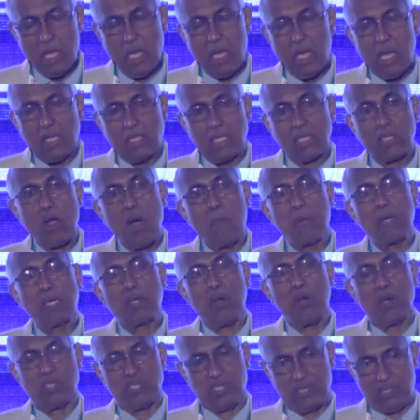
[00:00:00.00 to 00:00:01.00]
The common
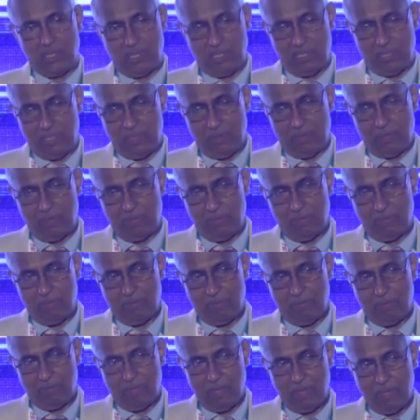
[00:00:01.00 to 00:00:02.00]
causes.
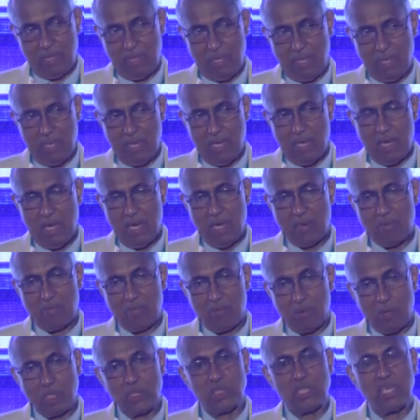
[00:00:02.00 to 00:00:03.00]

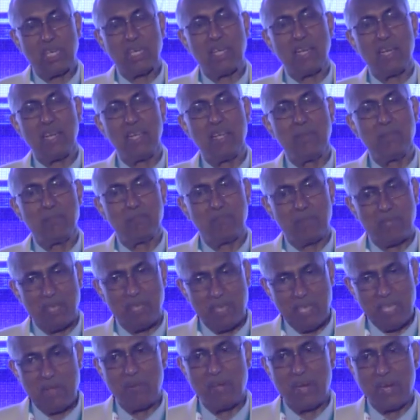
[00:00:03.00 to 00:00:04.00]
Unfortunately,
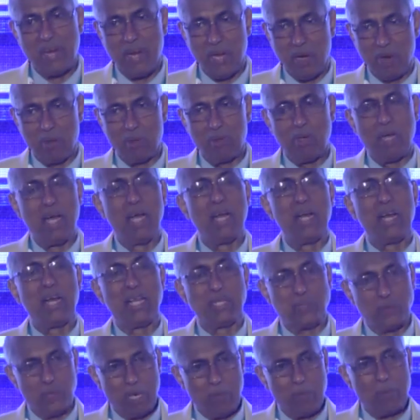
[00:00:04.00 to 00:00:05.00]
even now, and as
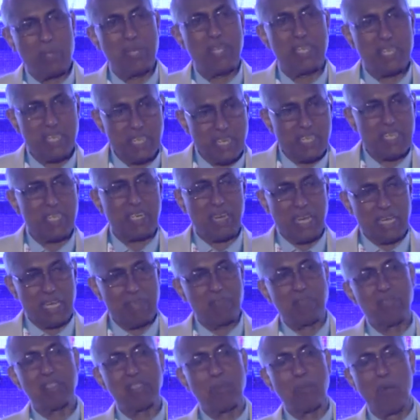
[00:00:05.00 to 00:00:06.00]
you have been hearing right
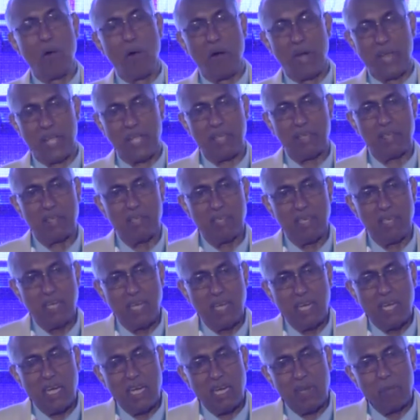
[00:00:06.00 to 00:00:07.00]
from the morning,
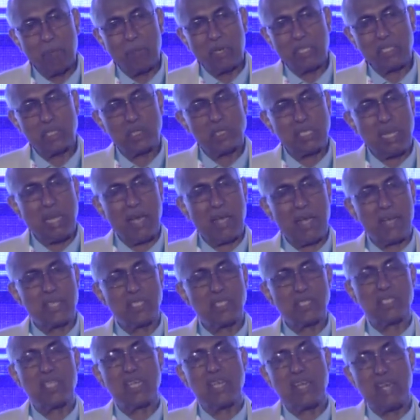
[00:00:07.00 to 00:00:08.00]
hemorrhage stands as
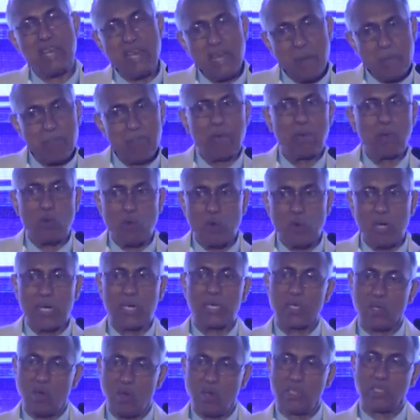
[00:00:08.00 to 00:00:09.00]
the number one
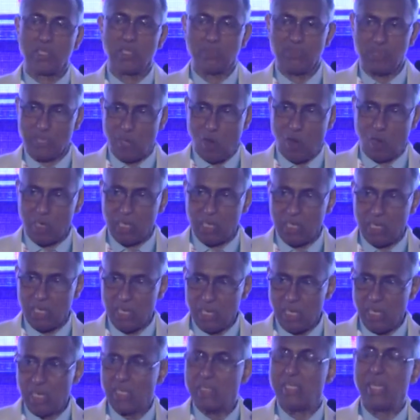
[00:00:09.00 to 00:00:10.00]
cause of shock,
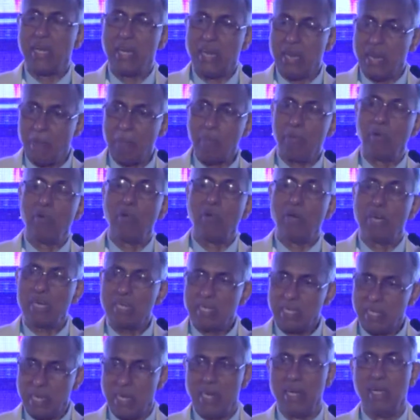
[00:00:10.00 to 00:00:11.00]
the number one
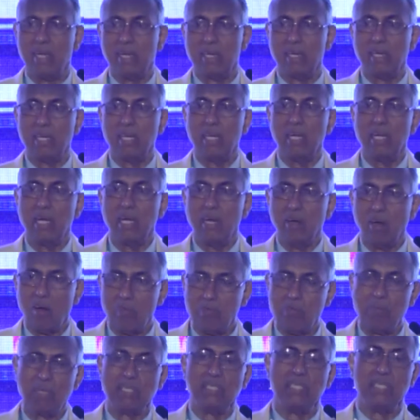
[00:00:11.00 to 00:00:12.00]
killer of
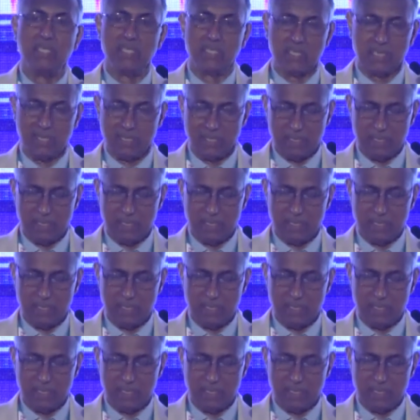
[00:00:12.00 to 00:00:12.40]
mothers.